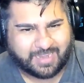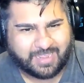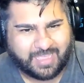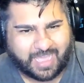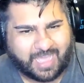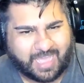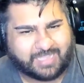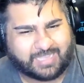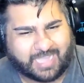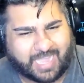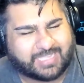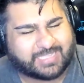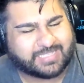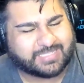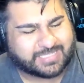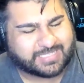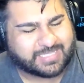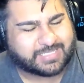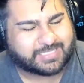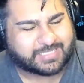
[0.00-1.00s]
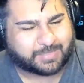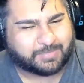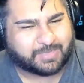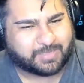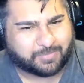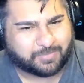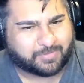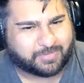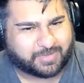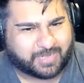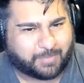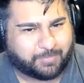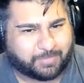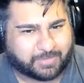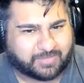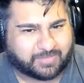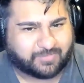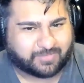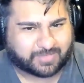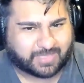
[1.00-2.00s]
I can see some people not
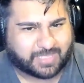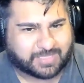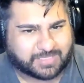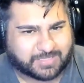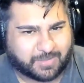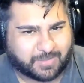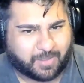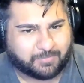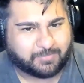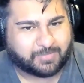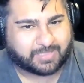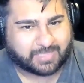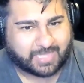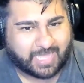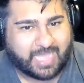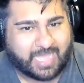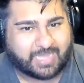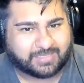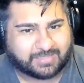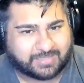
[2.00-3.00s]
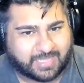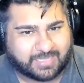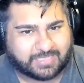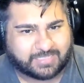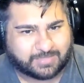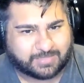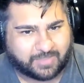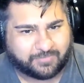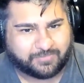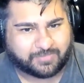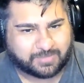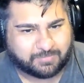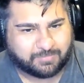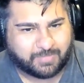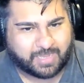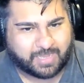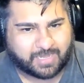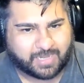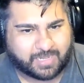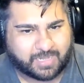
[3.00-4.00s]
believing that. So I'm glad they definitely
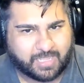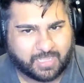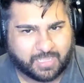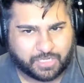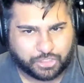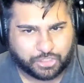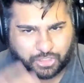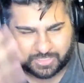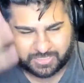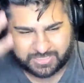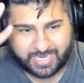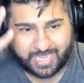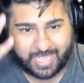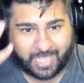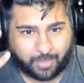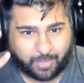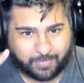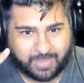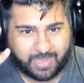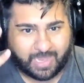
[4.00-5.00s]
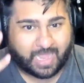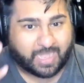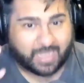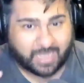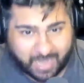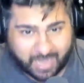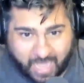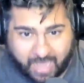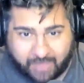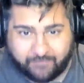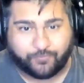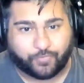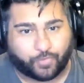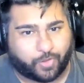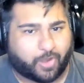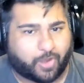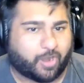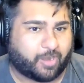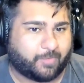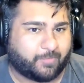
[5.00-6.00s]
made it just a helmet and not full
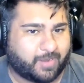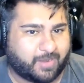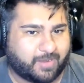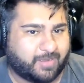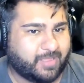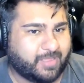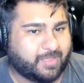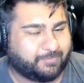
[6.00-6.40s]
armor.